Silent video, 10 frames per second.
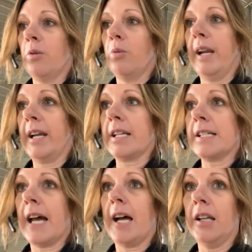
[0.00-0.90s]
we can
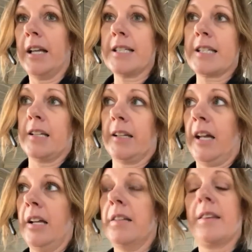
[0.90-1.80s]
tell
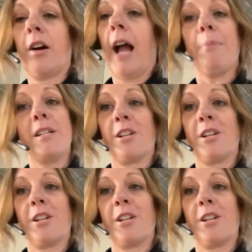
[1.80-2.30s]
instantly they're happy